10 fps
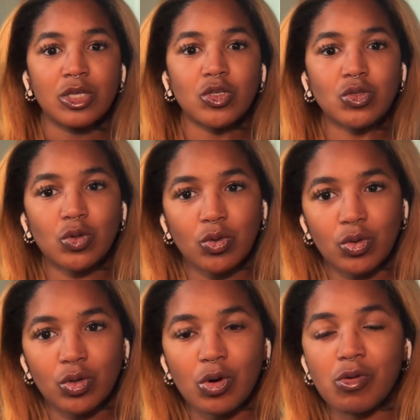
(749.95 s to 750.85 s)

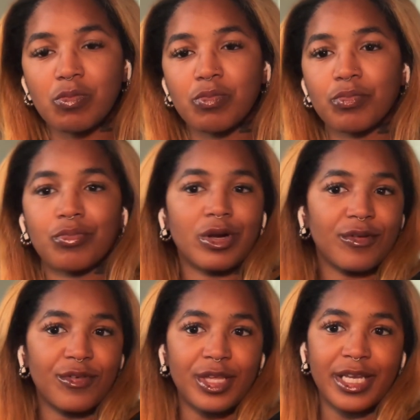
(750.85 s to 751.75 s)
school,
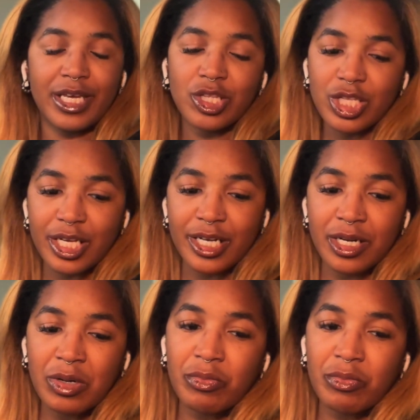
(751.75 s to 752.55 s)
preferably next year.